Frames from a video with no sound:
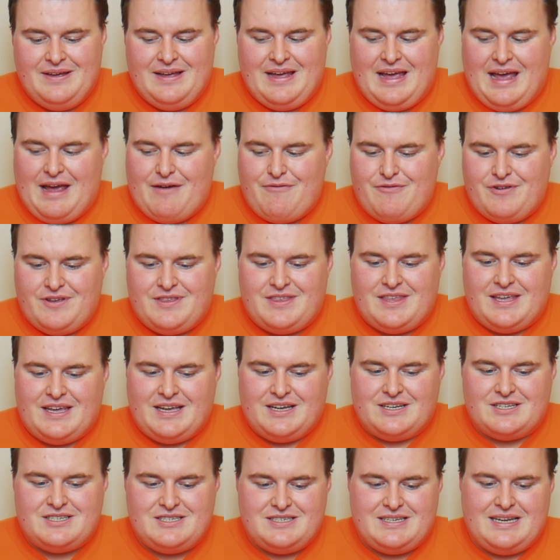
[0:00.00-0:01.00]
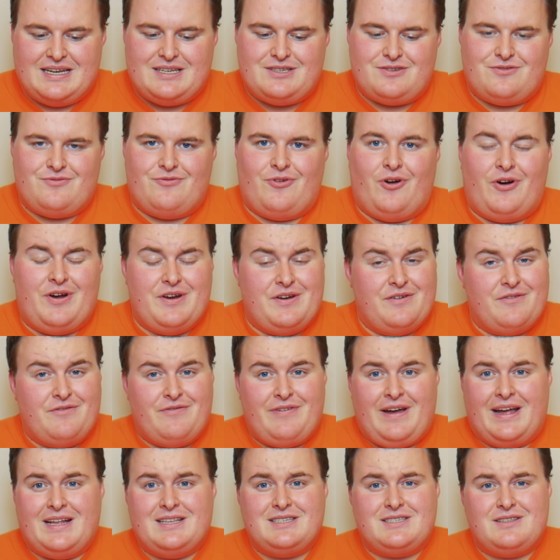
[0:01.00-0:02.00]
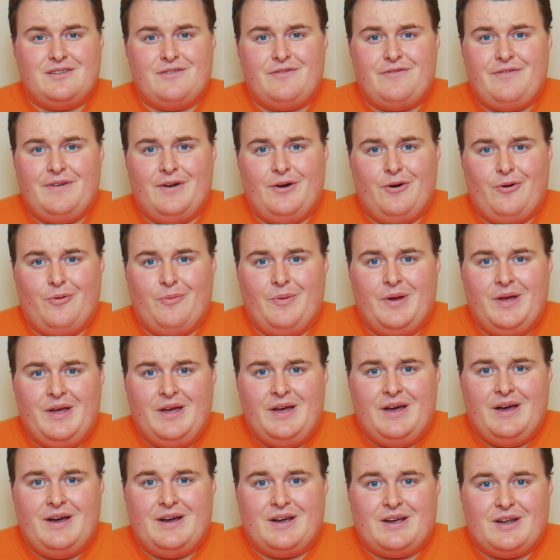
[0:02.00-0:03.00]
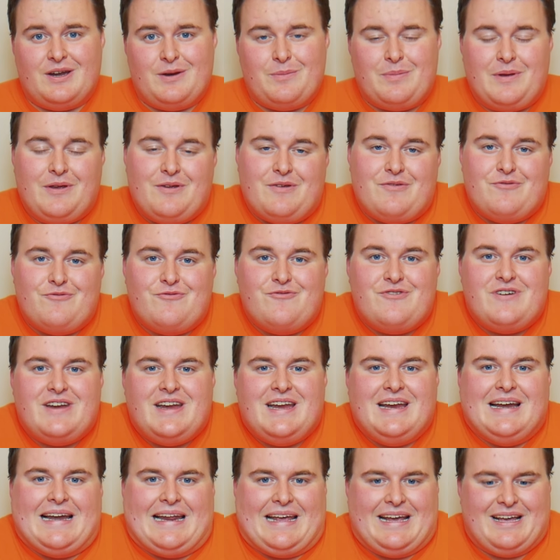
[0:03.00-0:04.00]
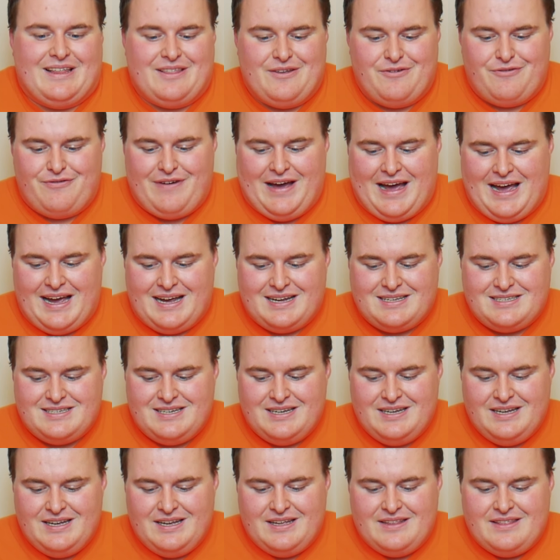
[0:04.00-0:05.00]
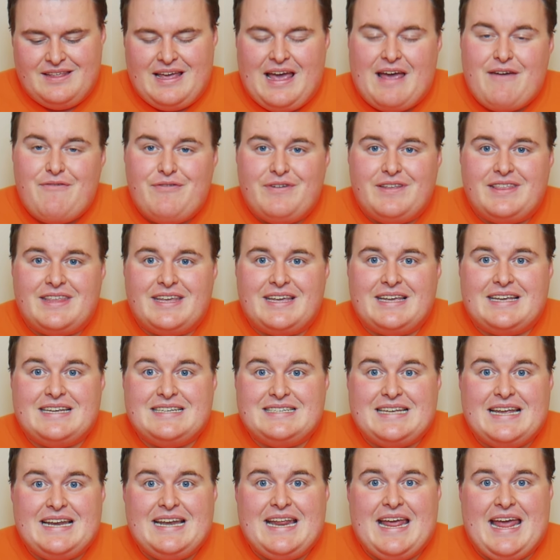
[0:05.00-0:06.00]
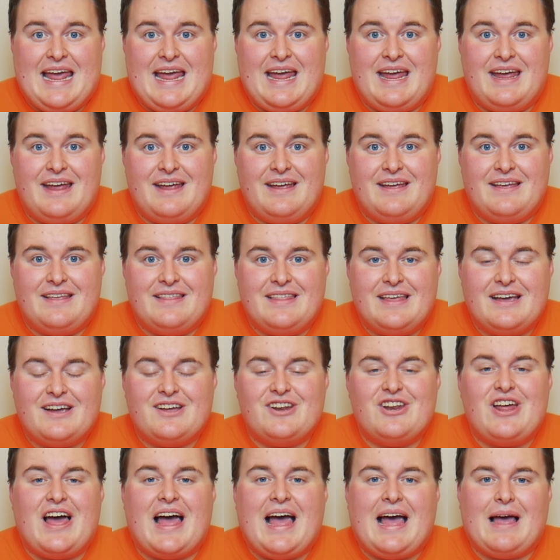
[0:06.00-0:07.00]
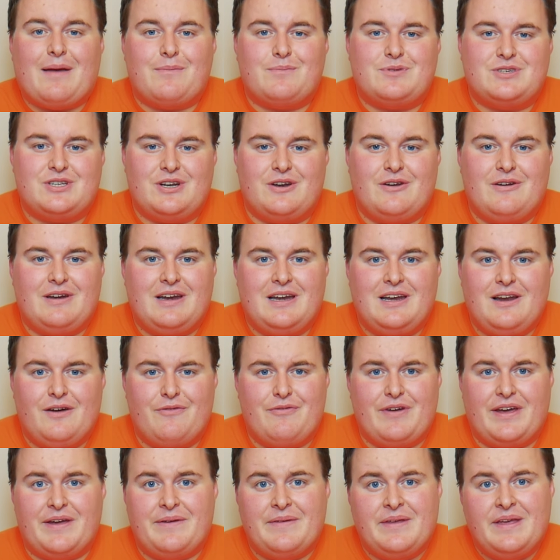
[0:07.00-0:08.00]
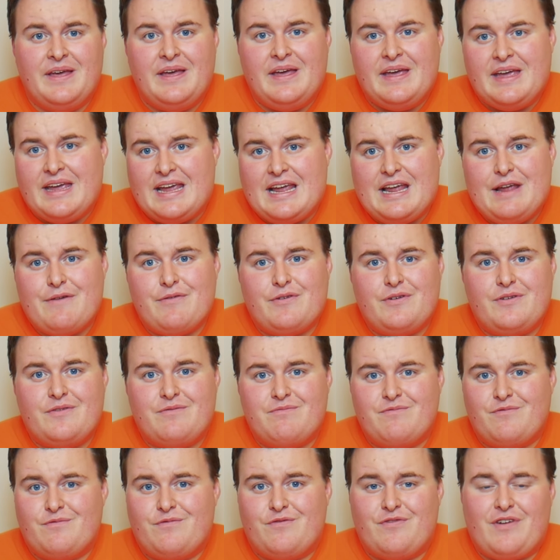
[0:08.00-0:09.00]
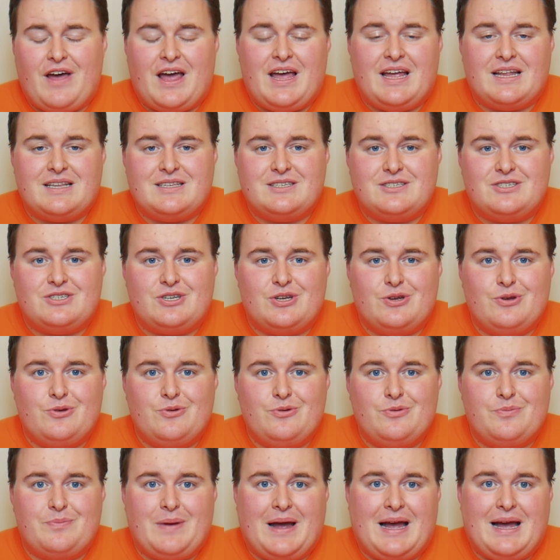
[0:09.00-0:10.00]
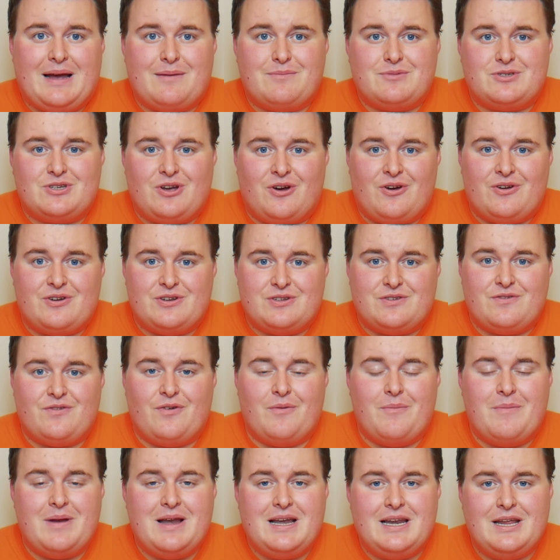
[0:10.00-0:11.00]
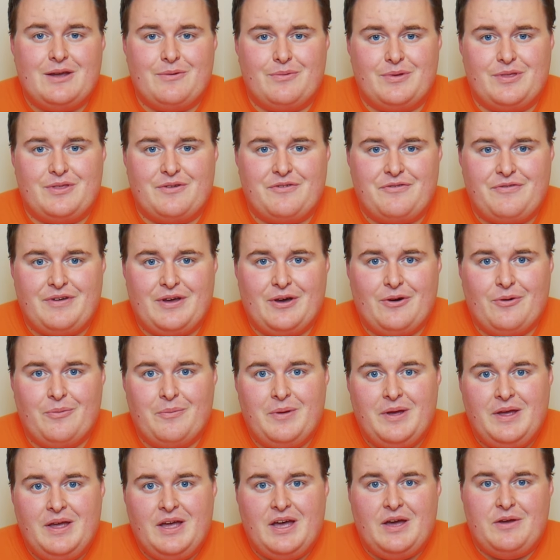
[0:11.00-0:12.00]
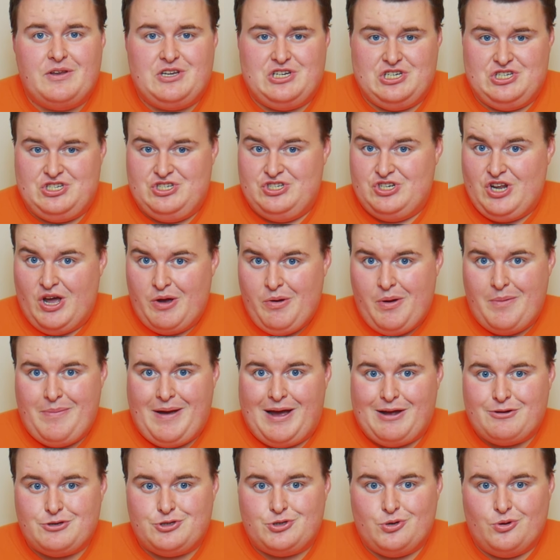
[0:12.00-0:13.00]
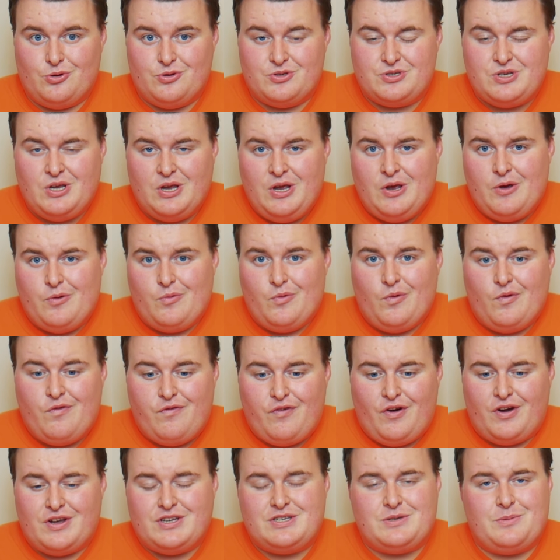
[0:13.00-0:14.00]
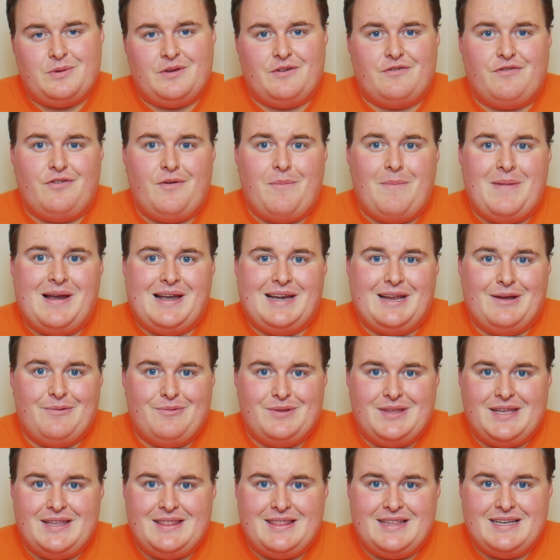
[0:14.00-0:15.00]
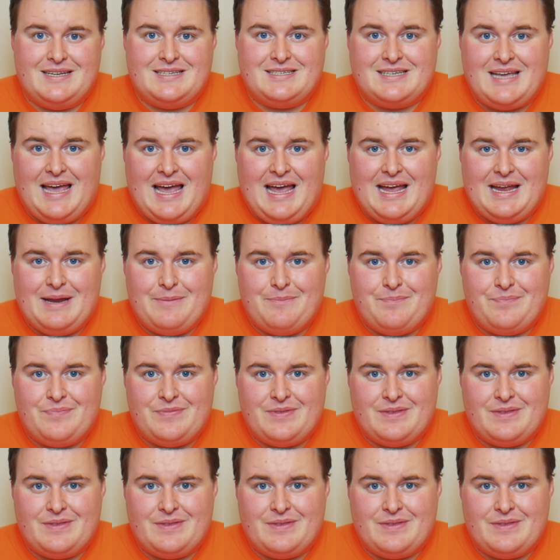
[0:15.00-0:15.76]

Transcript: Everything sits right, and fans of the film are going to be reeling at the fact that everything is in here. They're going to absolutely love it. Even fans who perhaps aren't as familiar with the film, just know about Jaws, will find something familiar within this game.